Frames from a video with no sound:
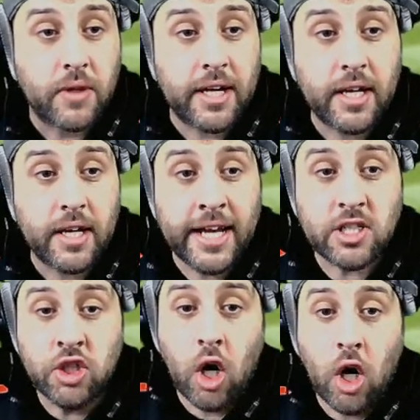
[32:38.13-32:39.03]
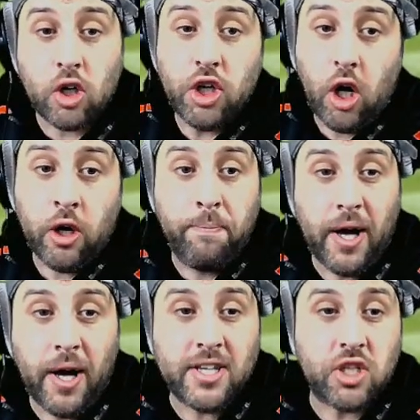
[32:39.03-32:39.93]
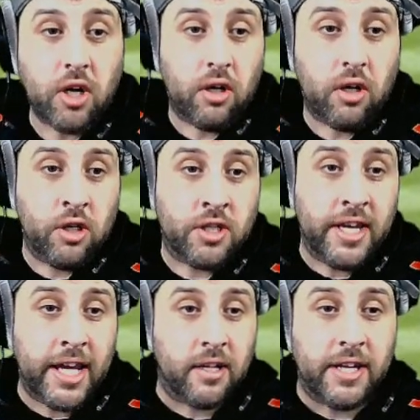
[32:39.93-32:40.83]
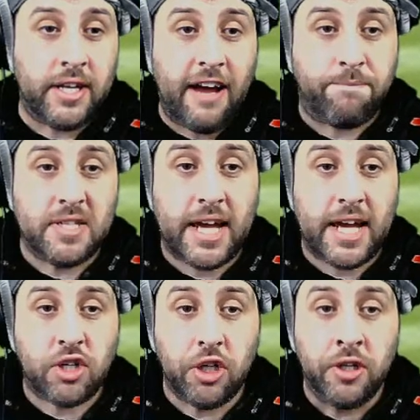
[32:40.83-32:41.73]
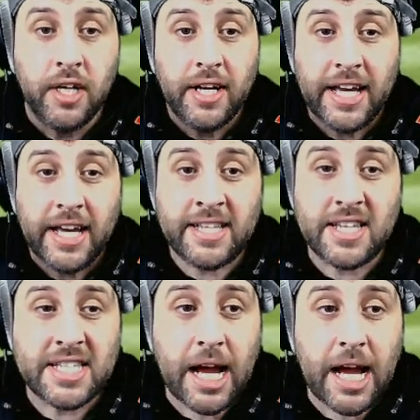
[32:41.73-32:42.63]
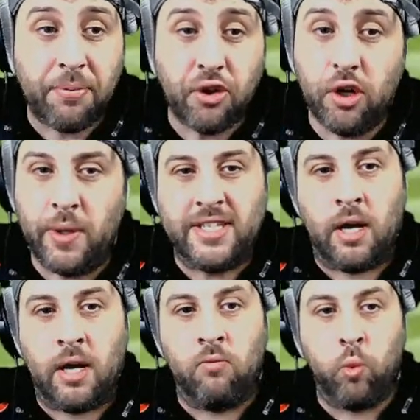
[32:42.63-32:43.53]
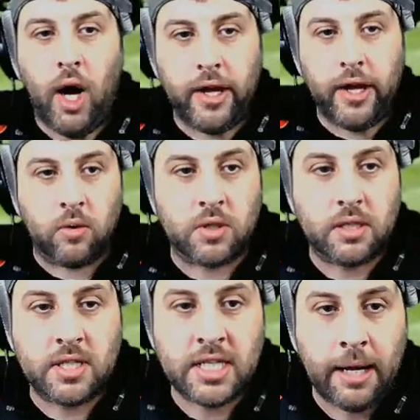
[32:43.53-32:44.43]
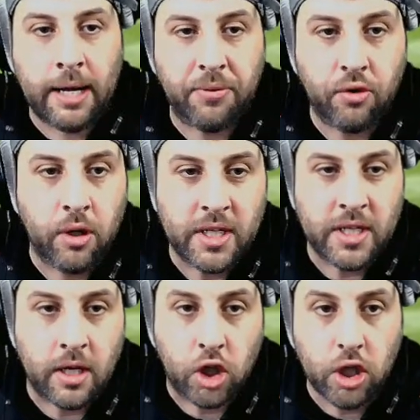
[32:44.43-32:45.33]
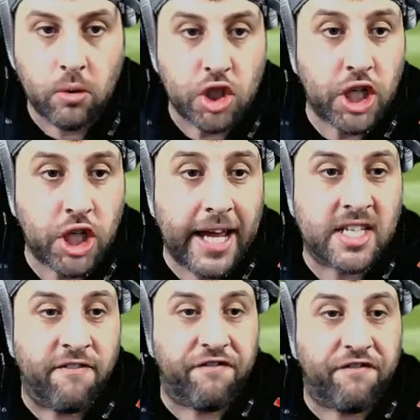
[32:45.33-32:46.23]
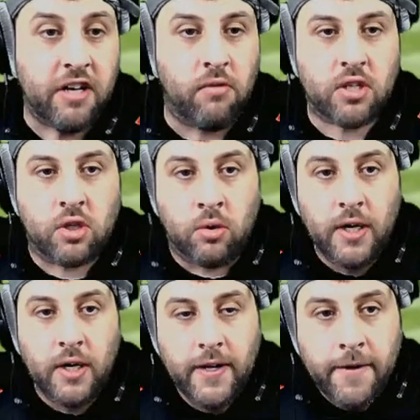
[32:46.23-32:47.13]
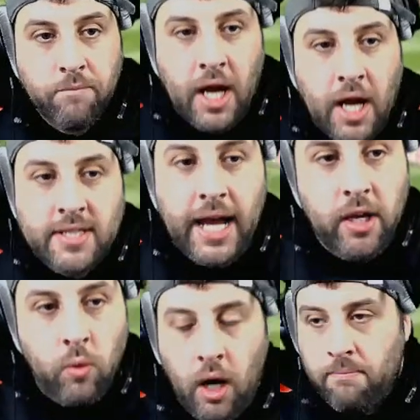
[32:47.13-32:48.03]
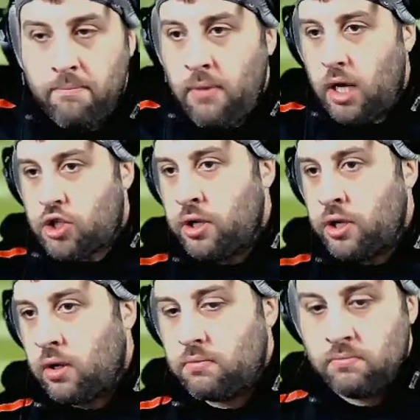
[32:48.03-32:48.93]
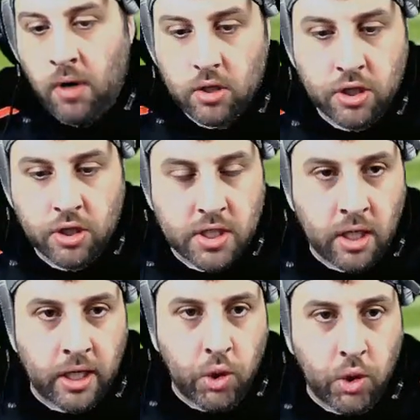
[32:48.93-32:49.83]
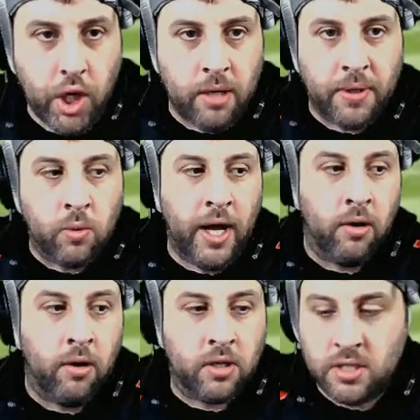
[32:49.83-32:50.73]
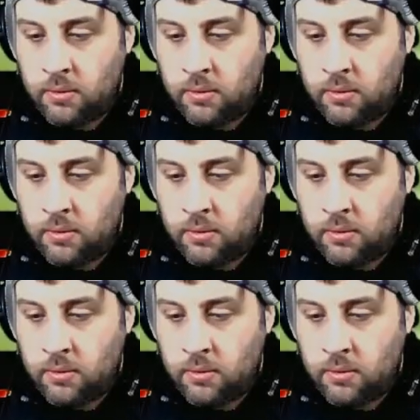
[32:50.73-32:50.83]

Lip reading: it's knocked on by Scotland, and England have possession. It's a stab through. It's a wild stab through. It's a huge chase, and Finn Russell, I tell you what, Marchant's done incredibly well, because